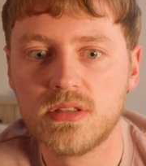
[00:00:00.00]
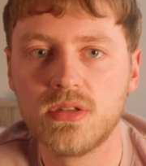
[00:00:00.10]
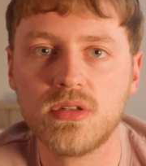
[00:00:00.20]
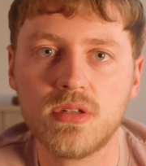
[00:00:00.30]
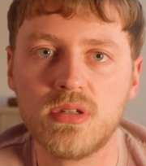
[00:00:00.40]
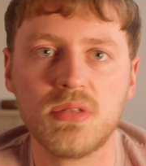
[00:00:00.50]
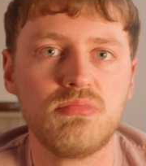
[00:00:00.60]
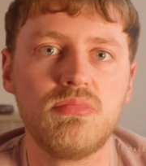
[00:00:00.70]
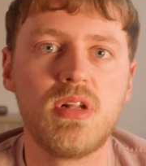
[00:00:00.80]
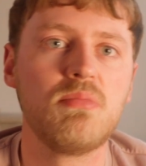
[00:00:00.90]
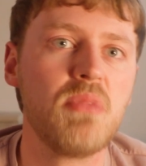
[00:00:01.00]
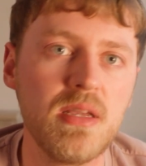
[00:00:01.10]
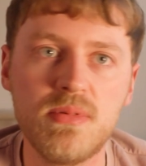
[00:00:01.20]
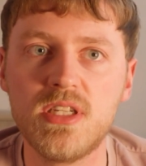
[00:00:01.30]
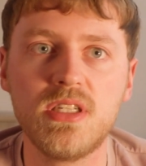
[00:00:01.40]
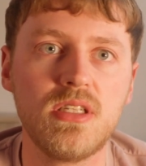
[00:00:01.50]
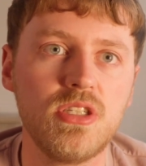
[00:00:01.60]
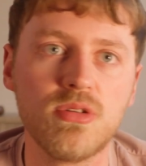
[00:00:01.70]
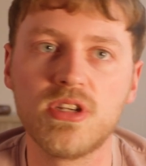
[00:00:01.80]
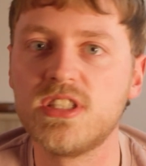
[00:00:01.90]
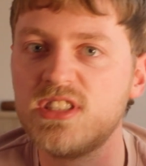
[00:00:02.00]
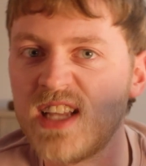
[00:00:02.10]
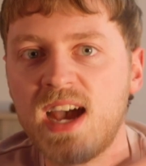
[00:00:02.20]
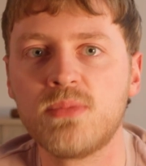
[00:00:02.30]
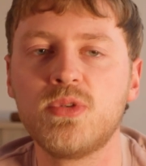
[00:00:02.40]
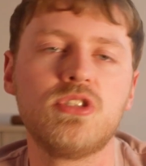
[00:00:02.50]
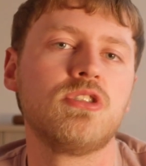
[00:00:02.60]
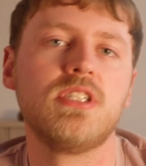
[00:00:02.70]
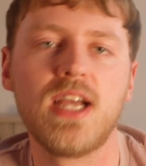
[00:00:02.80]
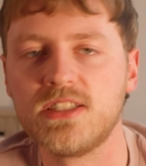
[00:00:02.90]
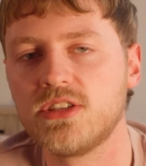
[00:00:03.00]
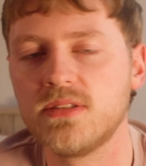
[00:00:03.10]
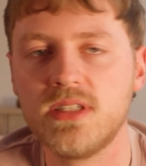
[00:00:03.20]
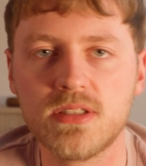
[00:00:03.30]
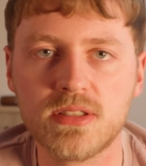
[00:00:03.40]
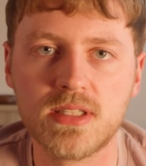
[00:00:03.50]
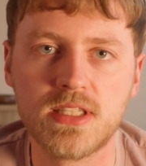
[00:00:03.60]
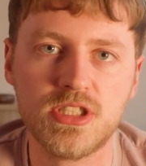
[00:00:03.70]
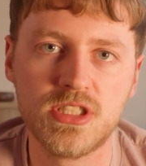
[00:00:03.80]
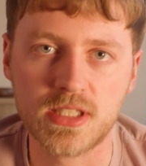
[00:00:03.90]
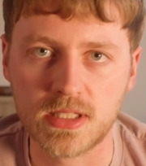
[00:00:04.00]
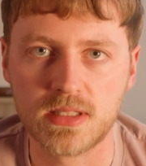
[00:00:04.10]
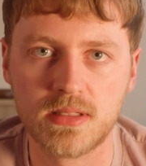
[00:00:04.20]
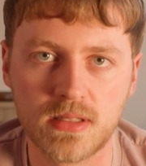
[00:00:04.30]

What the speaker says: or maybe you're on a downward trajectory and all this shit.